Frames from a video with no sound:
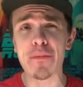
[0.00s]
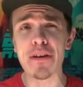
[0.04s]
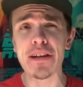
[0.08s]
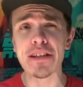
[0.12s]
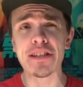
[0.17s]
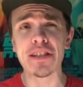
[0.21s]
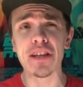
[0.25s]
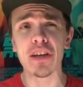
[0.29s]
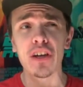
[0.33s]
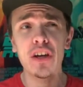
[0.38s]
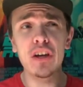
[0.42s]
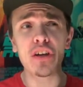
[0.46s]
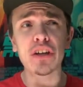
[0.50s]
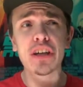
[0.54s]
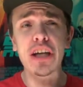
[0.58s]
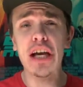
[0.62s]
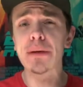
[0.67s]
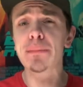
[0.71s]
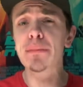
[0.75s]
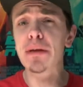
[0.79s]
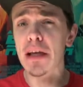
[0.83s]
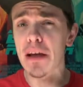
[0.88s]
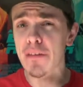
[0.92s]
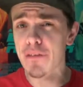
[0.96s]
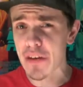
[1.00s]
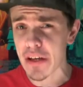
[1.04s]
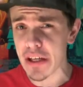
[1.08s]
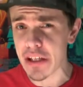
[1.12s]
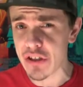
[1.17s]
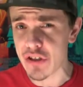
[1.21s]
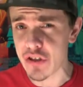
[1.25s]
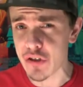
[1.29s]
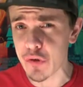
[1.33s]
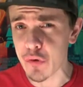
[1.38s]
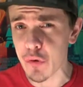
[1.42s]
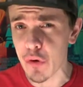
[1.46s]
It's a good
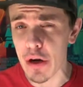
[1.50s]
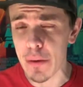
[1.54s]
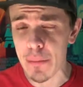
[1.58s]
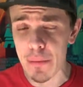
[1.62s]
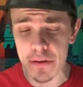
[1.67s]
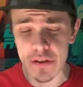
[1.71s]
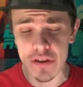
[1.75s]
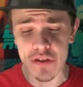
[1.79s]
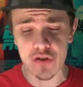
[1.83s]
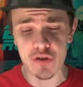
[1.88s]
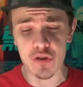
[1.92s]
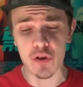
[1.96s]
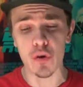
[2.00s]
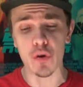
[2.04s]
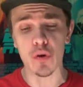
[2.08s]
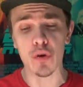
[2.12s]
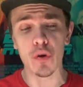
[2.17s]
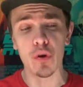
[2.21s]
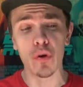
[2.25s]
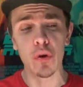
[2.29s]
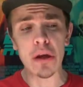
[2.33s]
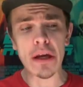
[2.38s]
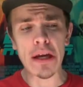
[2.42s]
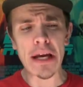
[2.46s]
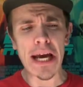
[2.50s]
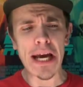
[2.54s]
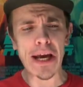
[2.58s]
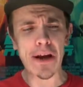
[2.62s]
coming-of-age story about this girl